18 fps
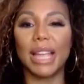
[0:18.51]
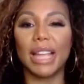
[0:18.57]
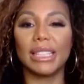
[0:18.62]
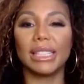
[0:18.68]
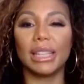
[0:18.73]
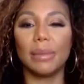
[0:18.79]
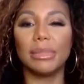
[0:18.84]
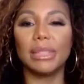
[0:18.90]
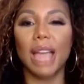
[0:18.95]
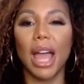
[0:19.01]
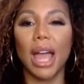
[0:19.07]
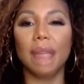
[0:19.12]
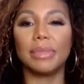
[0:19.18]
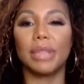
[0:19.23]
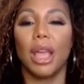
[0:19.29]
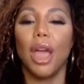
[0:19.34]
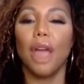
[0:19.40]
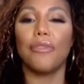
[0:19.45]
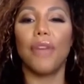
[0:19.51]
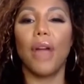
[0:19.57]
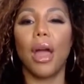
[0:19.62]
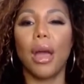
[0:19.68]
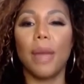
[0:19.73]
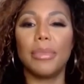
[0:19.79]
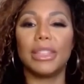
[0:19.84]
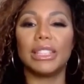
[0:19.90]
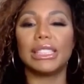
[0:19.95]
and sometimes
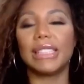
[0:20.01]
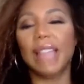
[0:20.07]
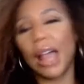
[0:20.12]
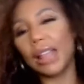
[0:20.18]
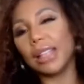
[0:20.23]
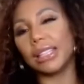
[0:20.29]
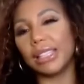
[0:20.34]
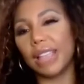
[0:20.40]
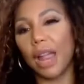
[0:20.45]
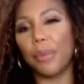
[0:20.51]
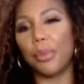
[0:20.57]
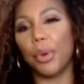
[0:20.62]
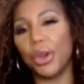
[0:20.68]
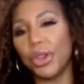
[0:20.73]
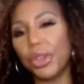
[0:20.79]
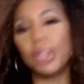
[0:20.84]
from the stylist standpoint,